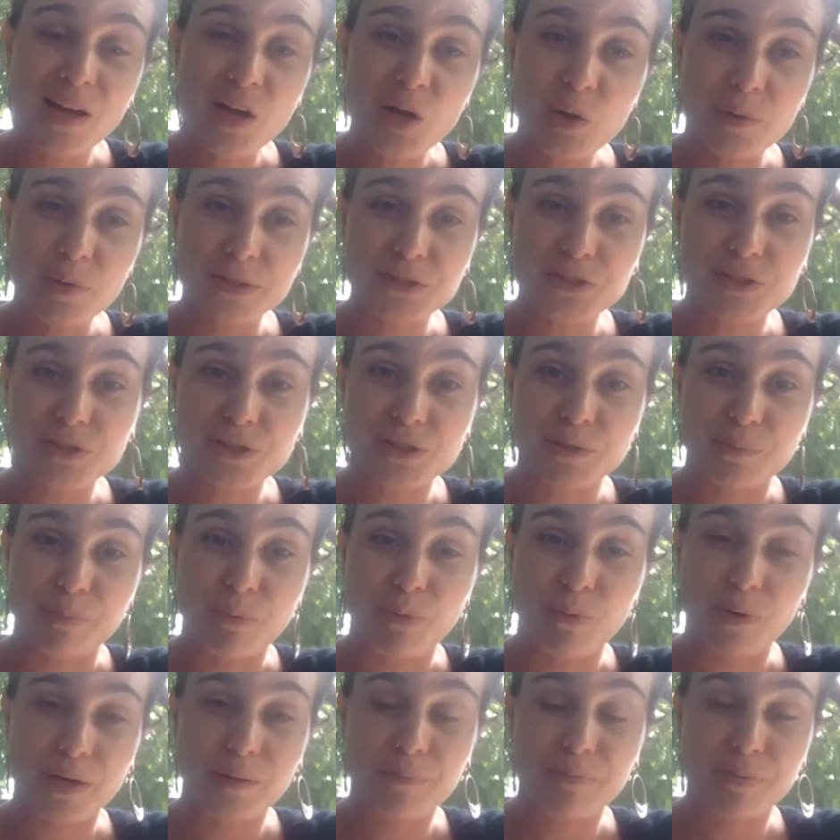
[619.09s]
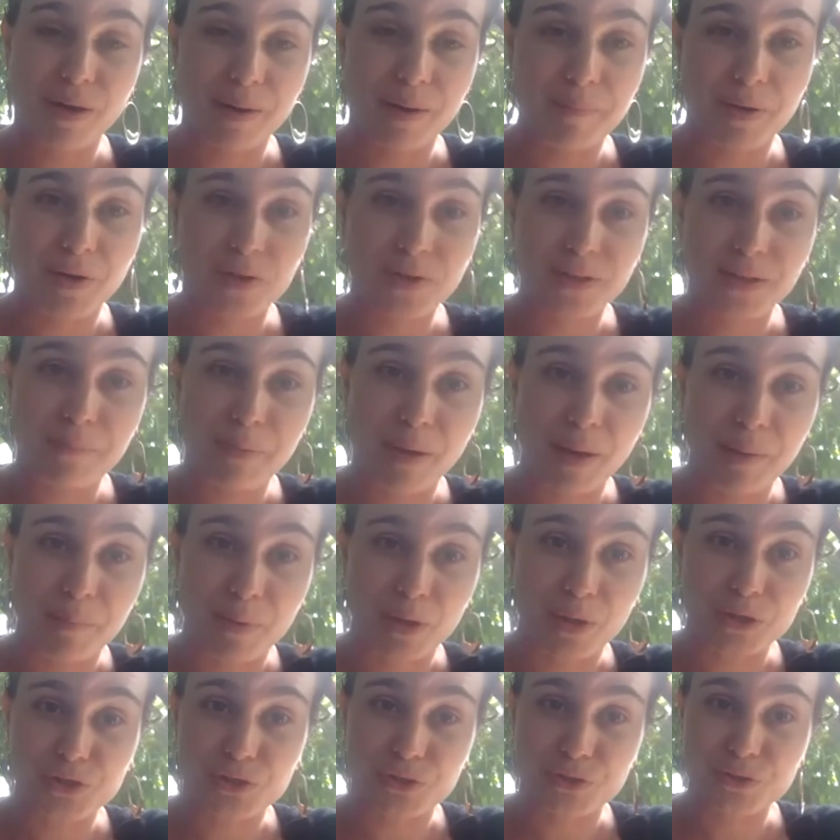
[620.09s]
we're actually supported primarily by
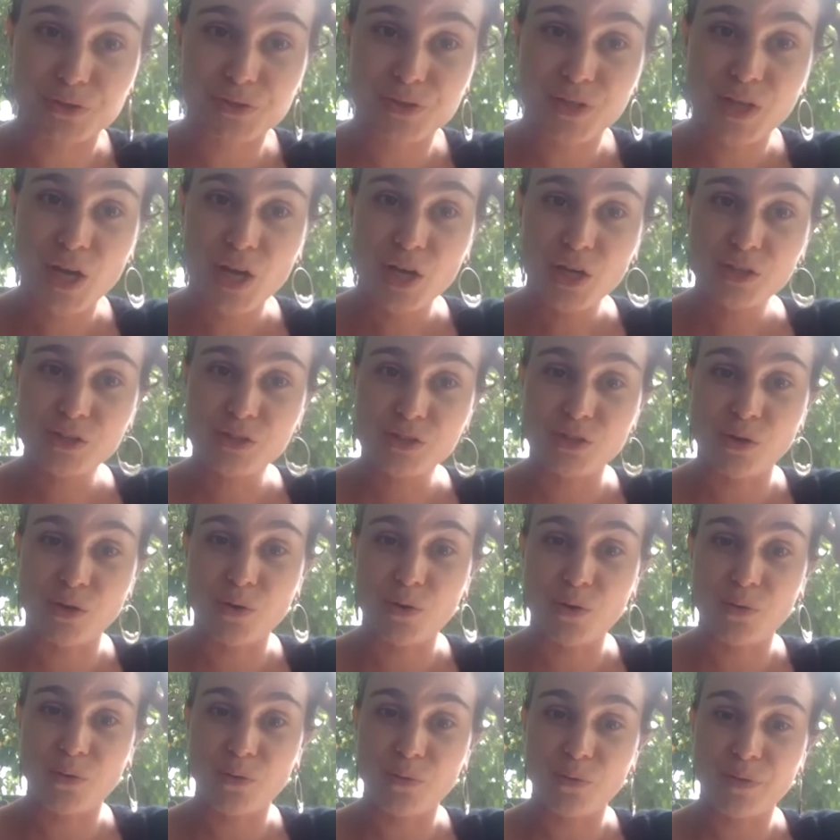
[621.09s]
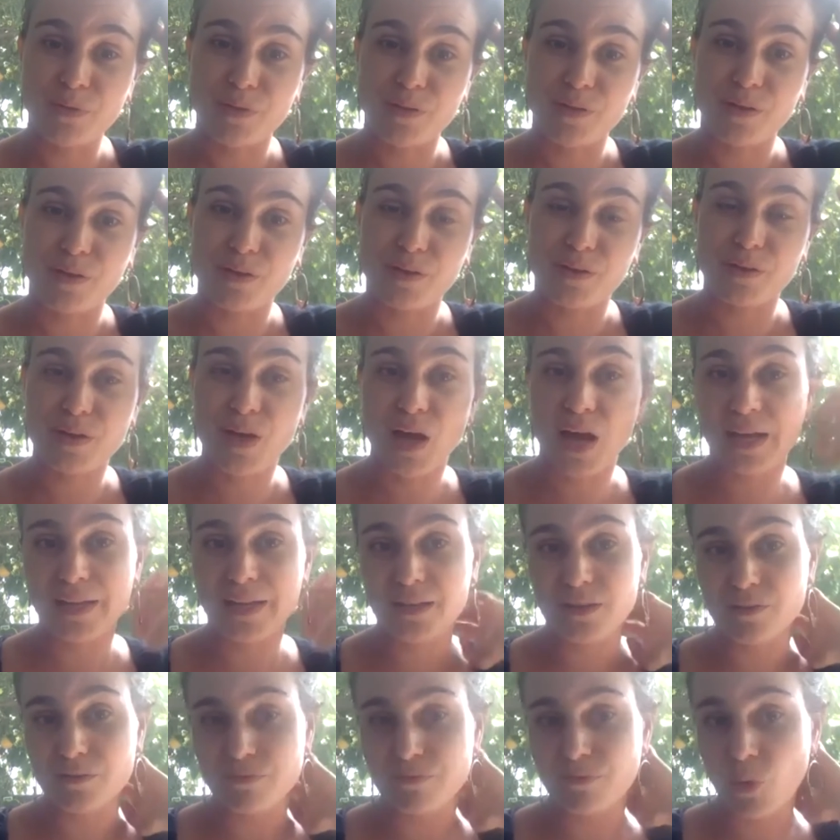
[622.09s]
marchers. So the kind
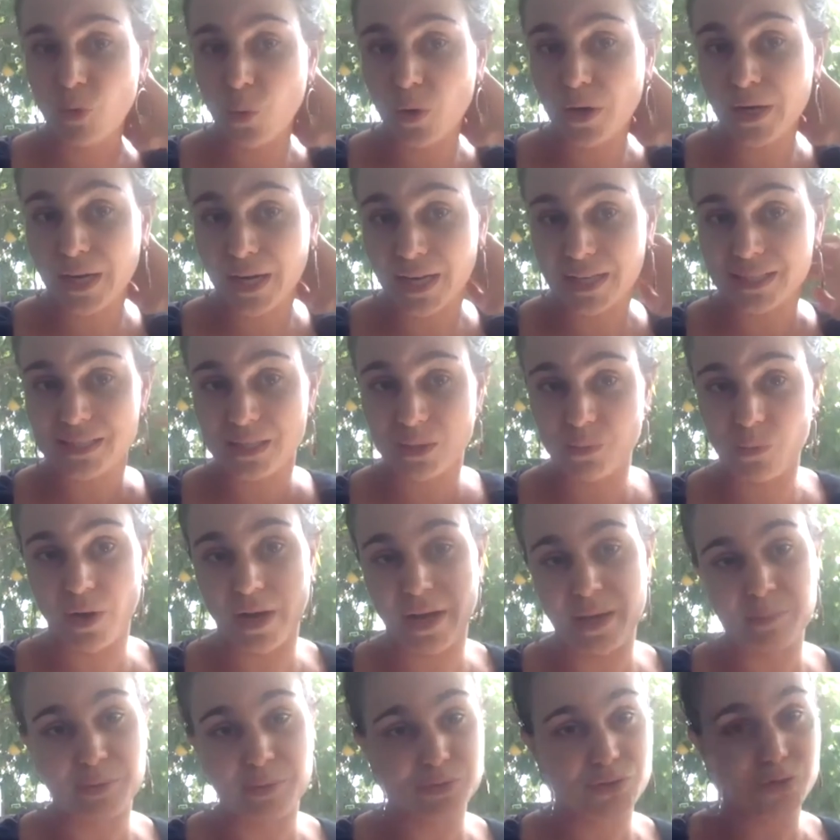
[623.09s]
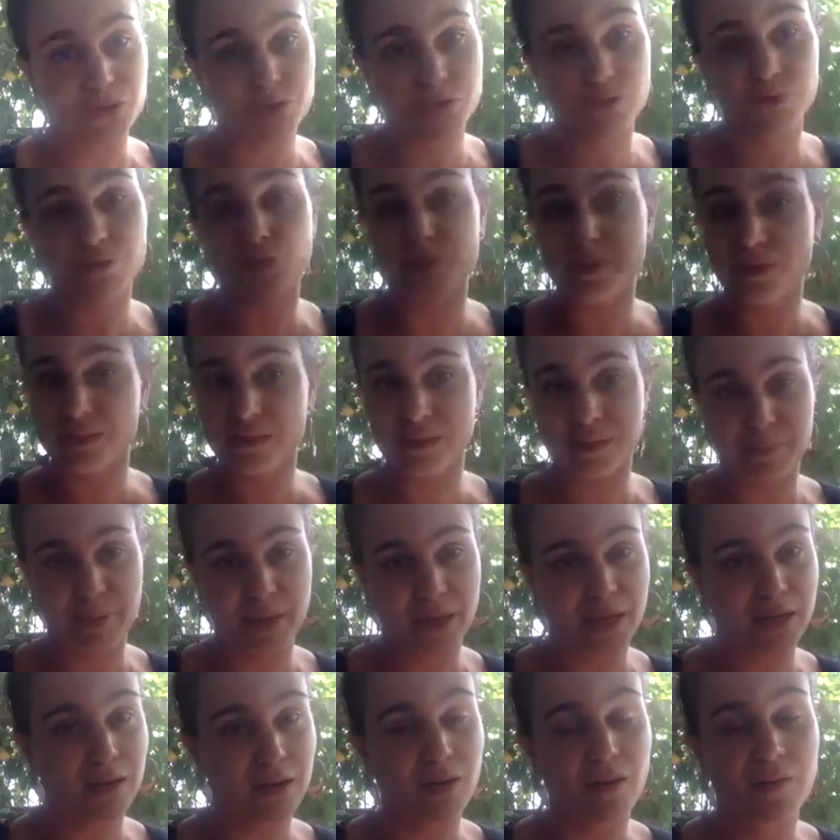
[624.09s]
of organizing we're able to do is
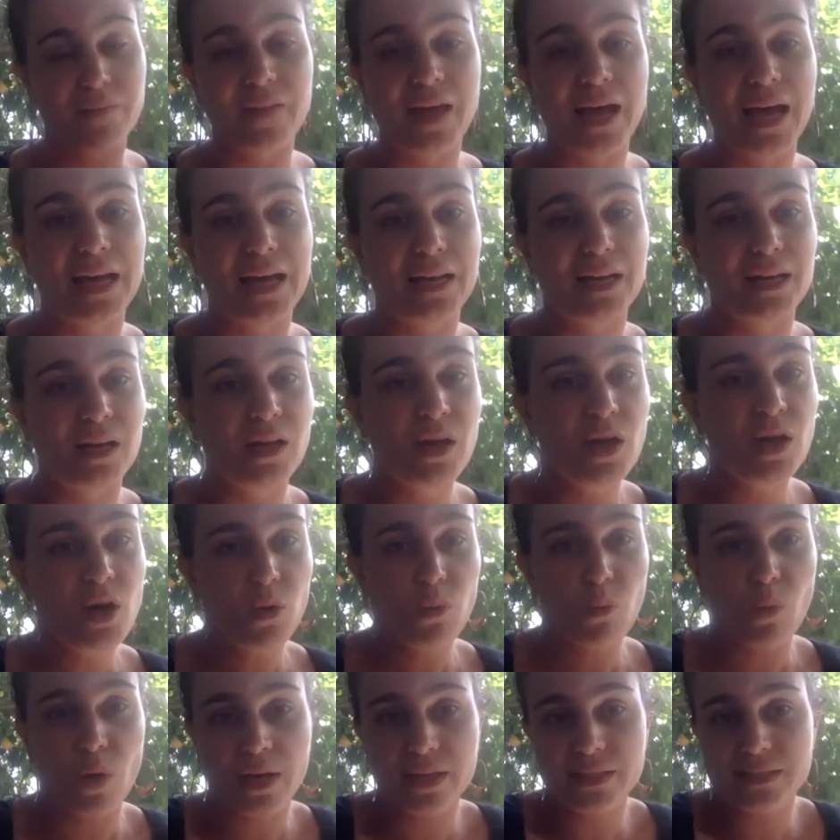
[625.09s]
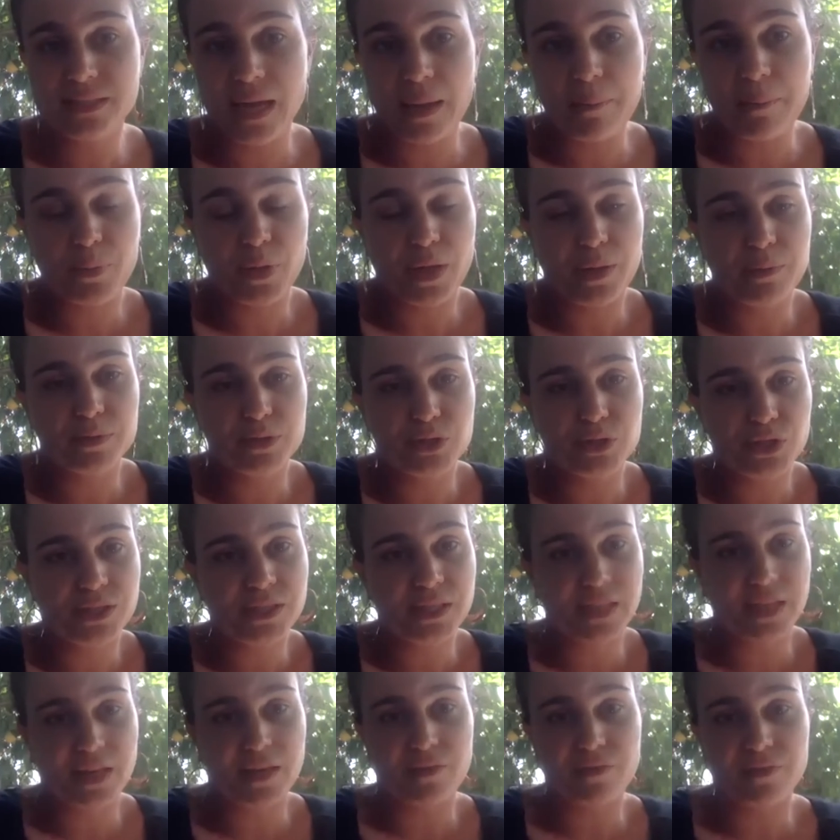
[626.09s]
dependent on that. And one example I would just
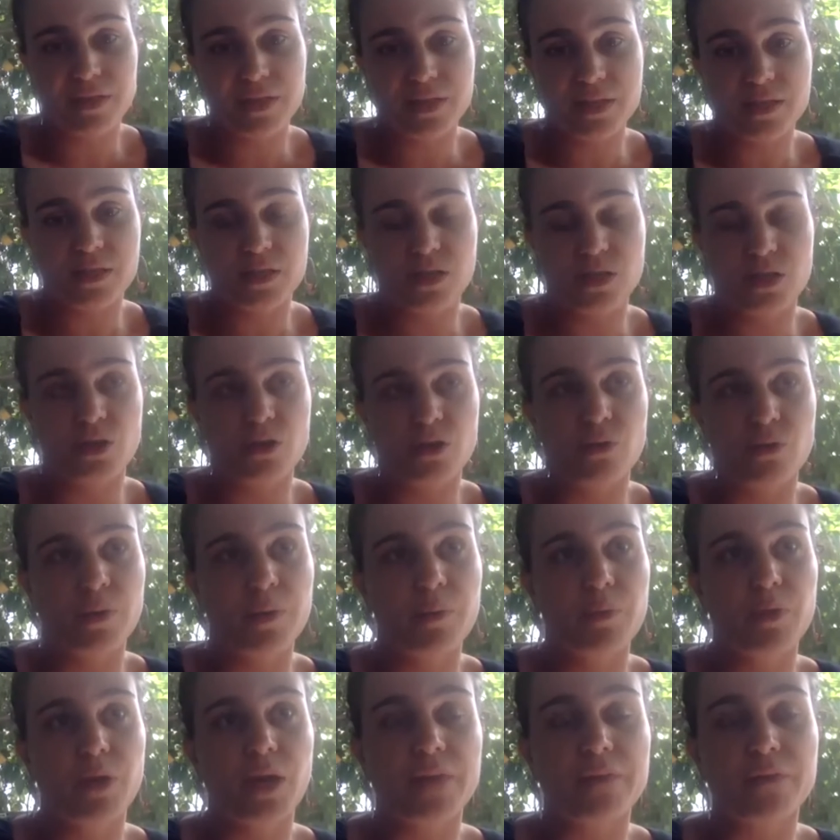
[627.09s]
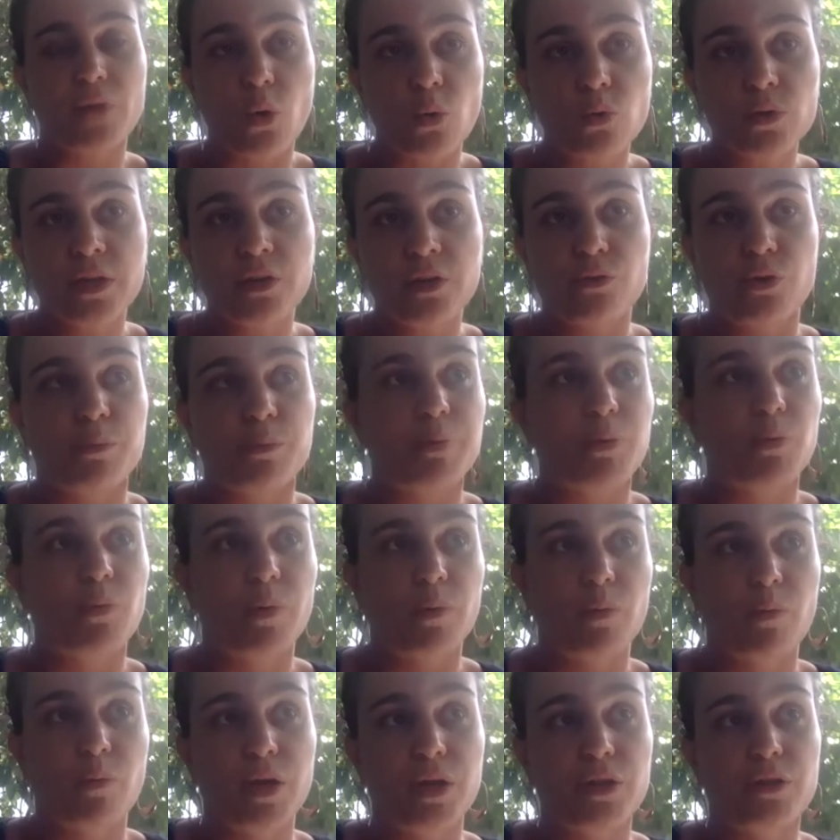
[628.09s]
give is, you know, we were not the only group, but we
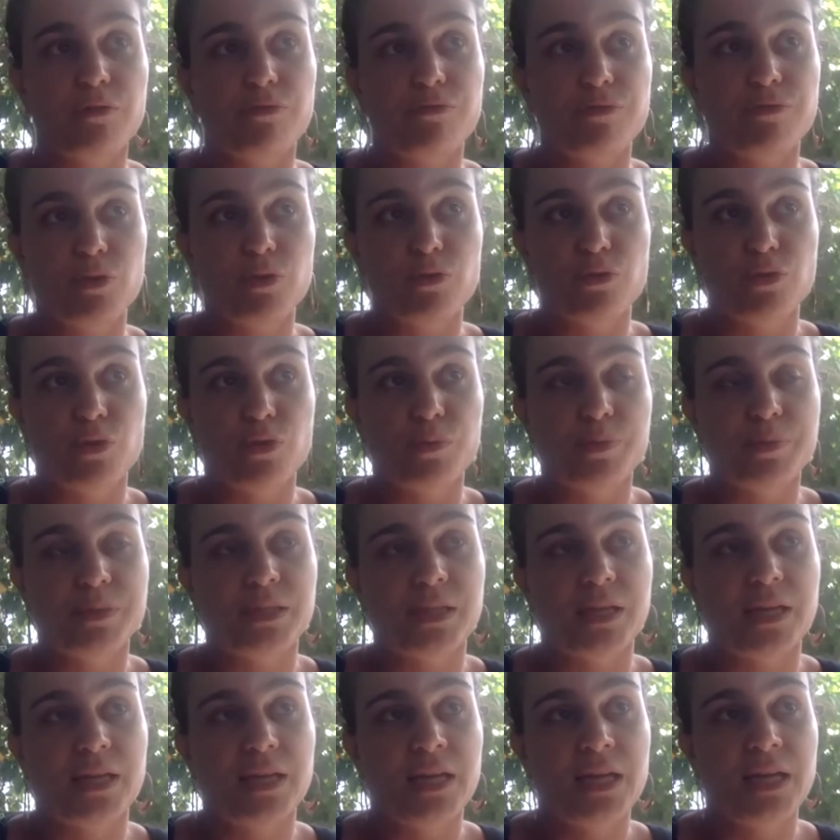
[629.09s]
were one of the few groups that